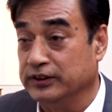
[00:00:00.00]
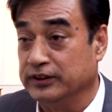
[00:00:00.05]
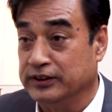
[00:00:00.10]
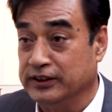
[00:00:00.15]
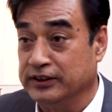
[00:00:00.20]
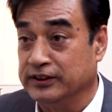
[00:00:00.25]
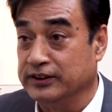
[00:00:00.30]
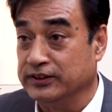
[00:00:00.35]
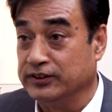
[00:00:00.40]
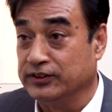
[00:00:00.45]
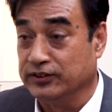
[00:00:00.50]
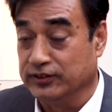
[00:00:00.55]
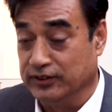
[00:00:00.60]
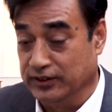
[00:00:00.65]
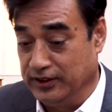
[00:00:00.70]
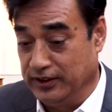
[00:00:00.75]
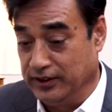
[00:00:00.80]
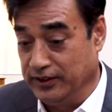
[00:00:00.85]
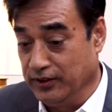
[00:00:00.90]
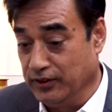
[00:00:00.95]
this is
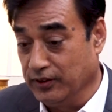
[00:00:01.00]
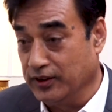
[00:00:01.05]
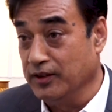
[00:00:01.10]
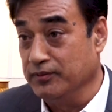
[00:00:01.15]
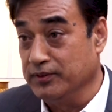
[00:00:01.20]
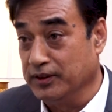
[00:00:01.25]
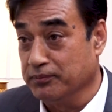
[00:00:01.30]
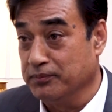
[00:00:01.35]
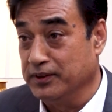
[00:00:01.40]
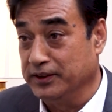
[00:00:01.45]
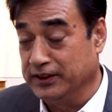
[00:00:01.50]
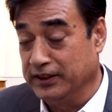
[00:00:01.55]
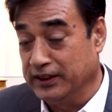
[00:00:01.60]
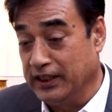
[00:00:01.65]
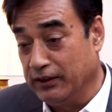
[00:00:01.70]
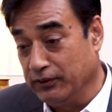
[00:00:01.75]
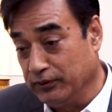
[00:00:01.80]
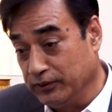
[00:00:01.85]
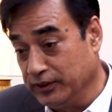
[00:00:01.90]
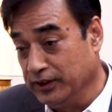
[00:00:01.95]
coming budget,
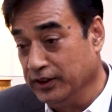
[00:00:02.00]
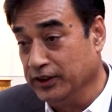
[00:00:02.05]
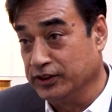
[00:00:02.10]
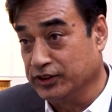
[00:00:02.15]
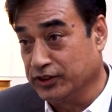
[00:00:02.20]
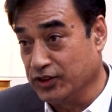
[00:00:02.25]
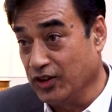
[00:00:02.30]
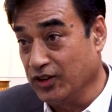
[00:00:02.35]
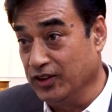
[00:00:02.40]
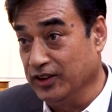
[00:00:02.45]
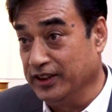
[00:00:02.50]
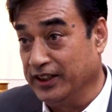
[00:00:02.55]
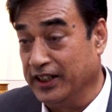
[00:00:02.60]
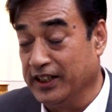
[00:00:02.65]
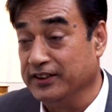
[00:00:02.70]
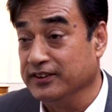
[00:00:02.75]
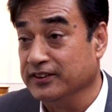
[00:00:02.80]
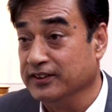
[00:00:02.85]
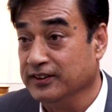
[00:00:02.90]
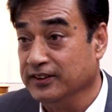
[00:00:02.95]
I will struggle
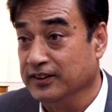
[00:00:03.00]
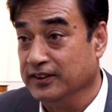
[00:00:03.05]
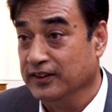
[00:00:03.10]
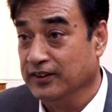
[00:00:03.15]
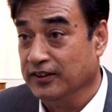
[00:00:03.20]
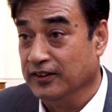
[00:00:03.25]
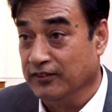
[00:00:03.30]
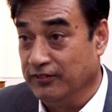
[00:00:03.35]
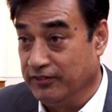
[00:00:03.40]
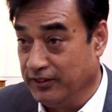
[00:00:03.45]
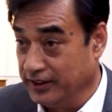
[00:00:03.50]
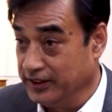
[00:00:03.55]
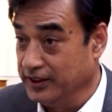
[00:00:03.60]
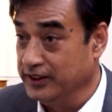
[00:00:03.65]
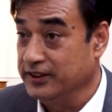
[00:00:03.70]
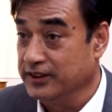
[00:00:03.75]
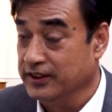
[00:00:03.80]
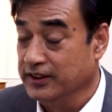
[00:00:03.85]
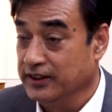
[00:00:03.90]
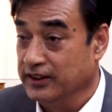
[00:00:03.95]
again for
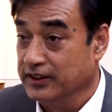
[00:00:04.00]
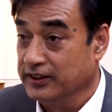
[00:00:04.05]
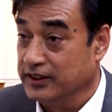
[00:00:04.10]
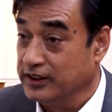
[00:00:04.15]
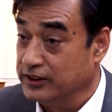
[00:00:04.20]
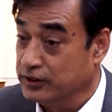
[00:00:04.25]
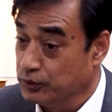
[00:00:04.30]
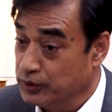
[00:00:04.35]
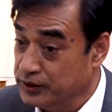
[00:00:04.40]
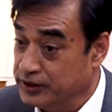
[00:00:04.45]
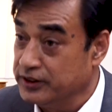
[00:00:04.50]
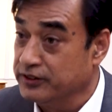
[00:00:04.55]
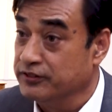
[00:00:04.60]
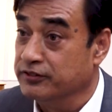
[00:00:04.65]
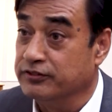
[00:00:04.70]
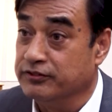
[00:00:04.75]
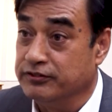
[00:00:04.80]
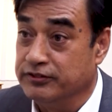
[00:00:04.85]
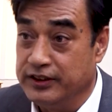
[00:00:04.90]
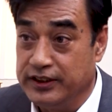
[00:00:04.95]
it, which
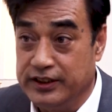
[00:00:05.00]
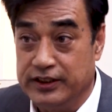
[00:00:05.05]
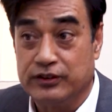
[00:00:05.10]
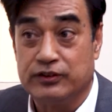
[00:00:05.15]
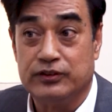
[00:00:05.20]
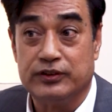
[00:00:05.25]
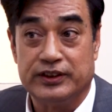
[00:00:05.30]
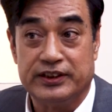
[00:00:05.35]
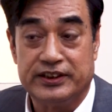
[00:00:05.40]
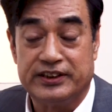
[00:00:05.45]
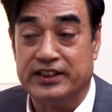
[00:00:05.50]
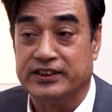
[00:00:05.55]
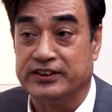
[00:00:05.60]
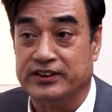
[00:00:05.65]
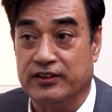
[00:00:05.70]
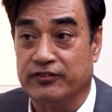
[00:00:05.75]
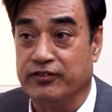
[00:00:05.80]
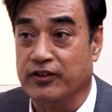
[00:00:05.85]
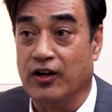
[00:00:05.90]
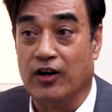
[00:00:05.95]
is very good,
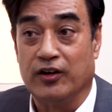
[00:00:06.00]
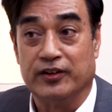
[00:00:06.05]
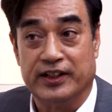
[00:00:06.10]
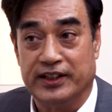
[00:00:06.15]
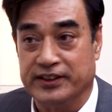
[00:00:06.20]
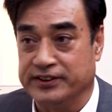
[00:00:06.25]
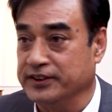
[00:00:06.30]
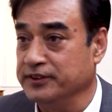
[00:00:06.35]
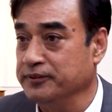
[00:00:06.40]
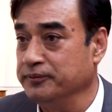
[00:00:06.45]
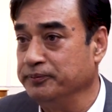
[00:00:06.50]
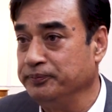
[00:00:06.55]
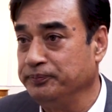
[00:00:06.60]
essential for our nation.